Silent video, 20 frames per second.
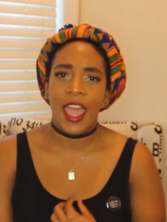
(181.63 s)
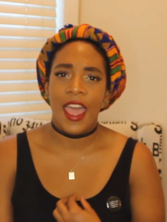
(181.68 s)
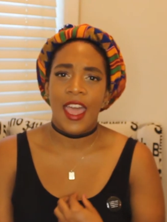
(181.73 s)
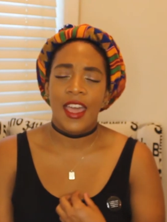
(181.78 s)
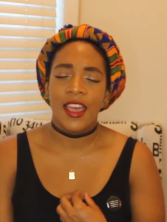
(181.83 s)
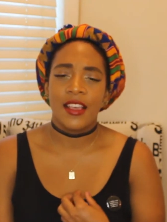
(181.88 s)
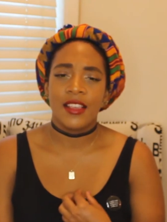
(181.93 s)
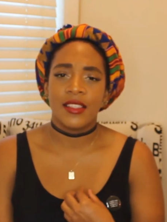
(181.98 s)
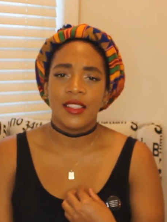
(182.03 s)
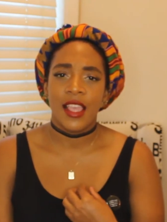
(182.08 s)

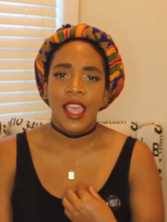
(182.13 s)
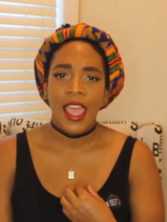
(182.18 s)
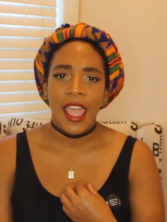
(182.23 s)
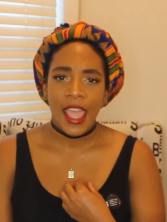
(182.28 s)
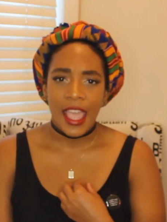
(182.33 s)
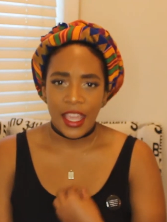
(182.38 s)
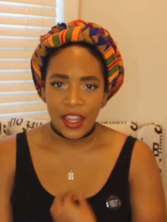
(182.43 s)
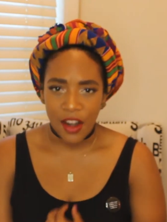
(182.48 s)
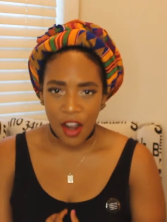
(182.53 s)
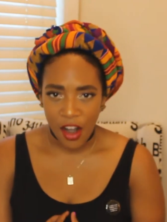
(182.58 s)
as
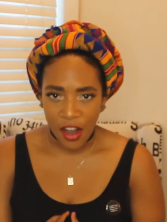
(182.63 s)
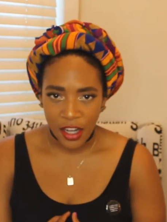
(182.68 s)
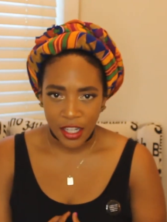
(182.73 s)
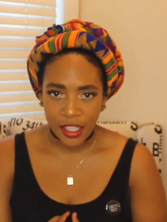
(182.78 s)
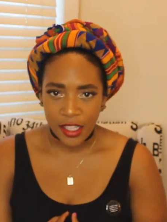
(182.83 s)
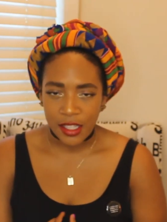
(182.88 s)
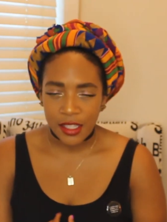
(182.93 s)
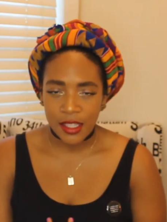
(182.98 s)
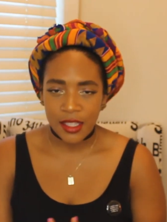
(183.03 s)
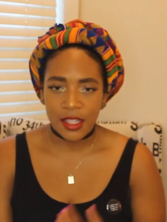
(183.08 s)
an
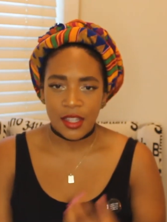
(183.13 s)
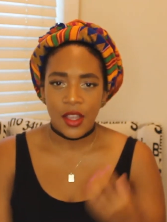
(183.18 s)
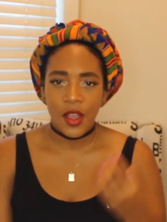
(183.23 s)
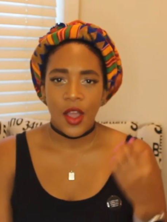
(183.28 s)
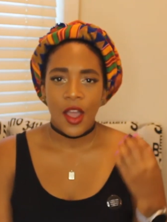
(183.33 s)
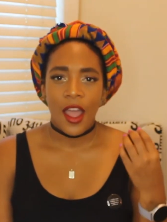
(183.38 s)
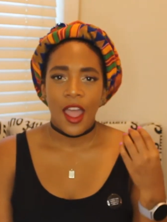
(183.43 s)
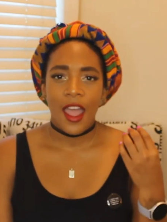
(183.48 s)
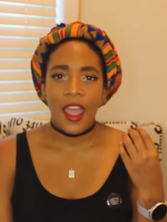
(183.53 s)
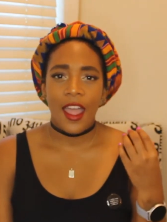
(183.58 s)
artist,
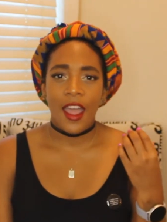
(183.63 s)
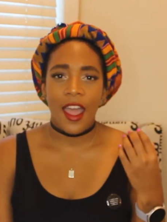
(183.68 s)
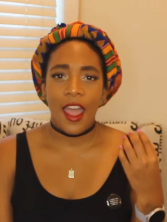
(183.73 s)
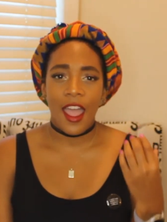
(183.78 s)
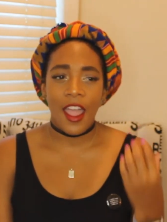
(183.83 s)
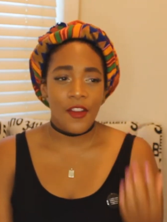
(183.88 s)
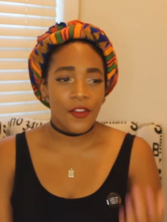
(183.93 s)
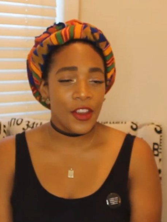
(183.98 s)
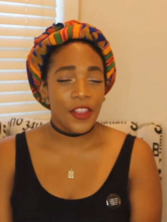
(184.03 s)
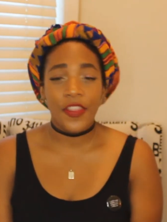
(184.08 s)

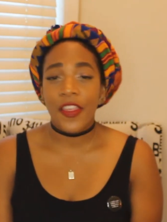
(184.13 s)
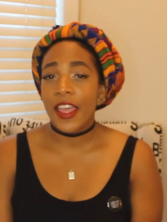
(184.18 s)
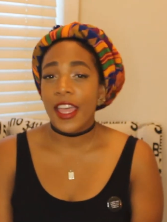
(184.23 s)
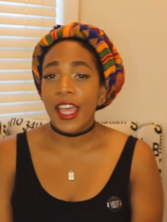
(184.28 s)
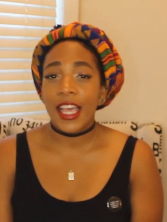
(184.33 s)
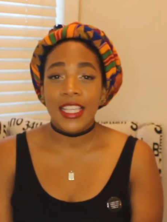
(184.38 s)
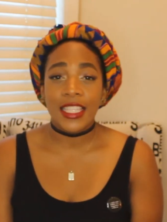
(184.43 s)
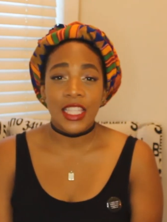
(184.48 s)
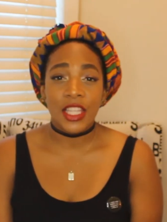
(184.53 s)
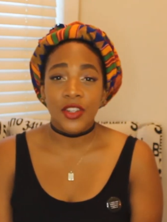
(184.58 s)
everything
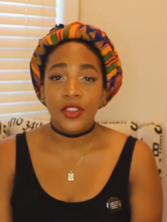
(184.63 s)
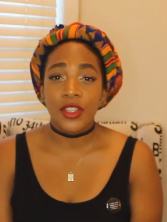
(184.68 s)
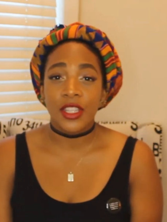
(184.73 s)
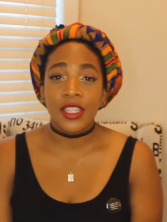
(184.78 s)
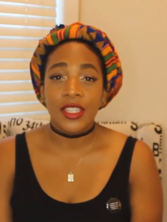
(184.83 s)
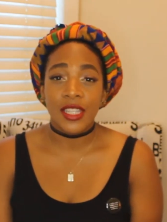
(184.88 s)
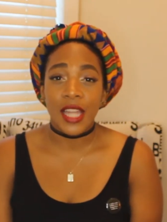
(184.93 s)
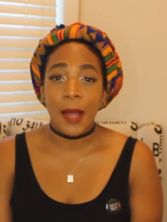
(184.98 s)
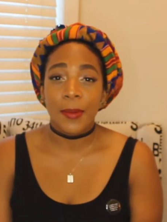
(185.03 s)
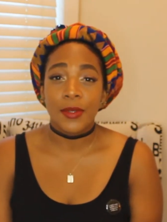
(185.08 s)
has literally
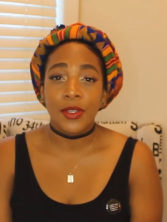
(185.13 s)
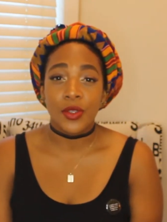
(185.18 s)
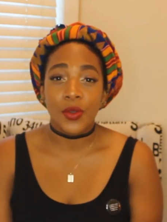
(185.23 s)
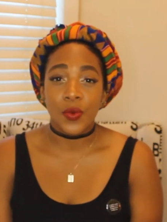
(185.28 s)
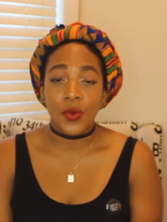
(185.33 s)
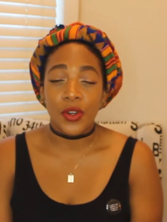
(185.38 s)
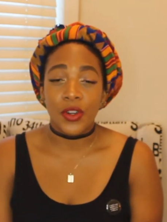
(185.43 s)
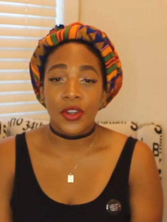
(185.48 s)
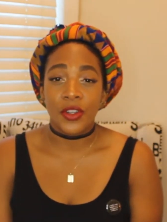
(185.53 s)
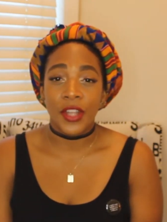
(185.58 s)
stopped in the
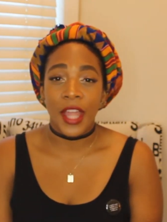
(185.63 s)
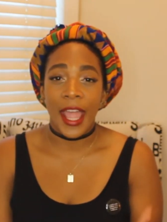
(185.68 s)
world,